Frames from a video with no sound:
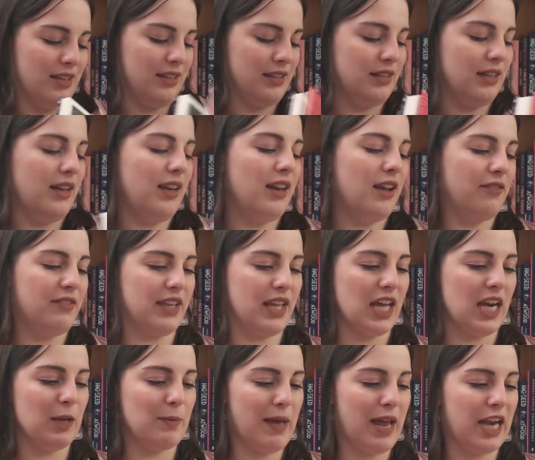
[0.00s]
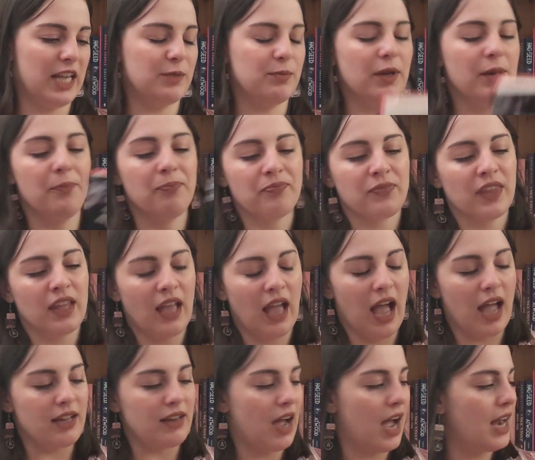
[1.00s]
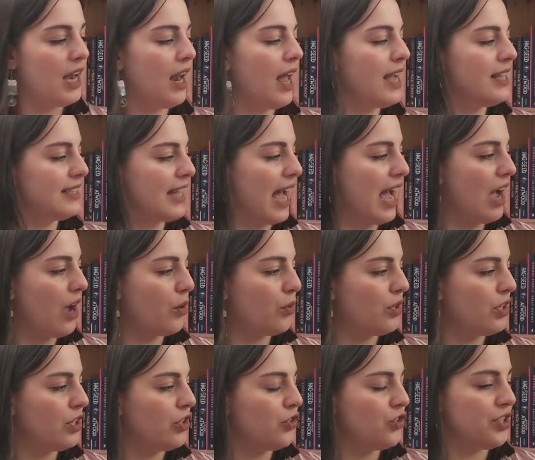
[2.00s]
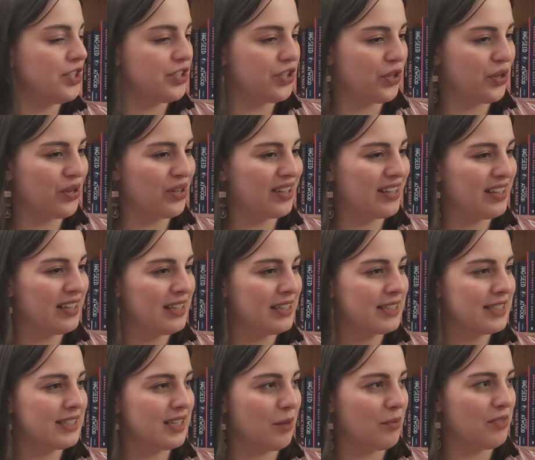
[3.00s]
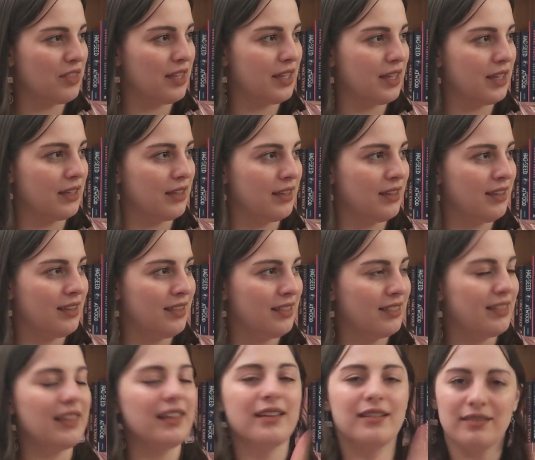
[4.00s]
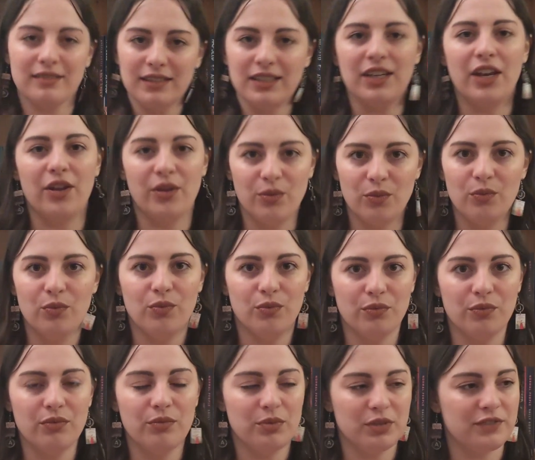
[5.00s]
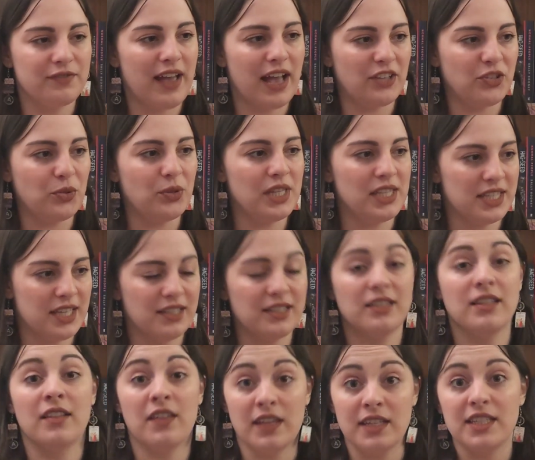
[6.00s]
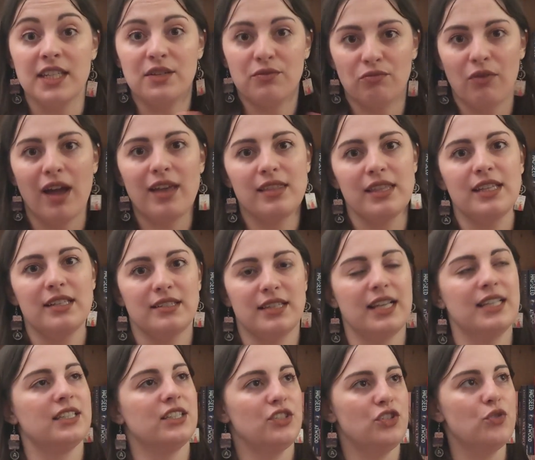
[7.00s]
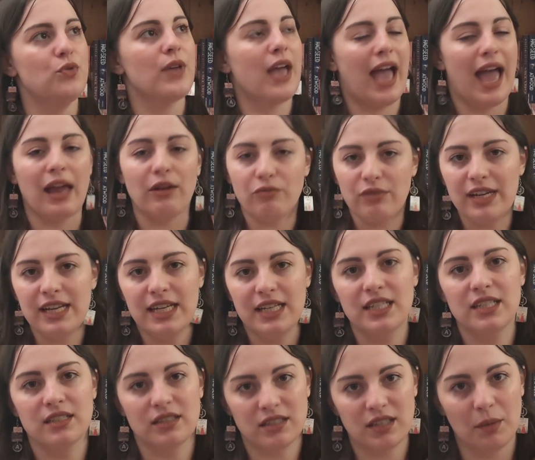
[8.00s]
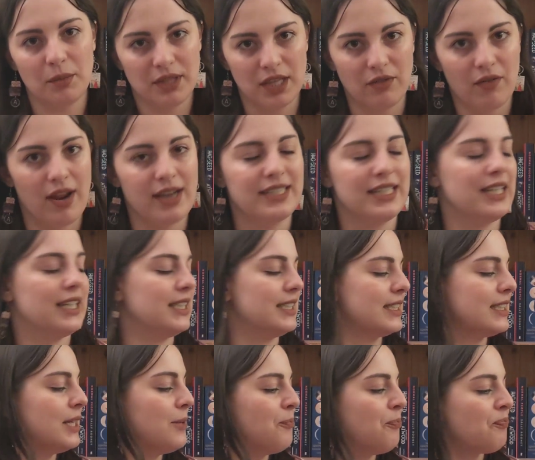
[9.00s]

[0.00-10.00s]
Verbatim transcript: colour palettes, but I liked how she took something that, you know, was factual in the sense that they did write these things, and you can read some of their writings.